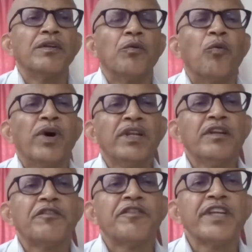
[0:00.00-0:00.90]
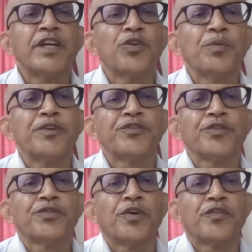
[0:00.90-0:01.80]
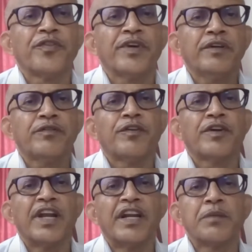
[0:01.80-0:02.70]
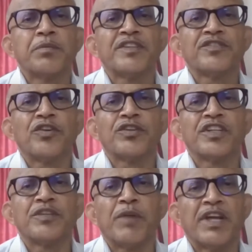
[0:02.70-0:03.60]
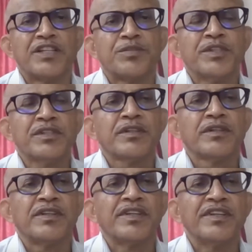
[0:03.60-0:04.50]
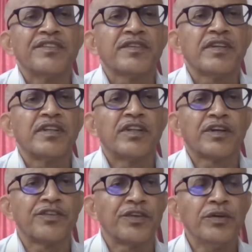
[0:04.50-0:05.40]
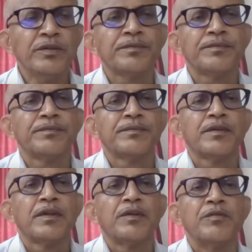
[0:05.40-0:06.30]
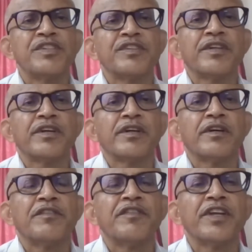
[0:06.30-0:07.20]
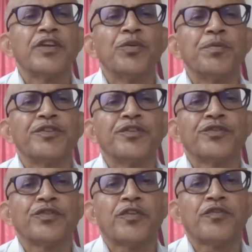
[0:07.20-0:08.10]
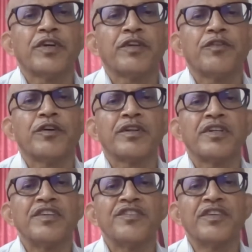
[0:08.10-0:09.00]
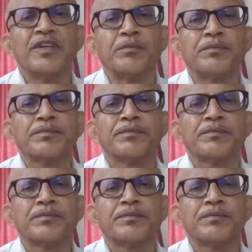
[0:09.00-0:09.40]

One free and open source software for enterprise content management is Noxio, which is a free and open source software for ECM.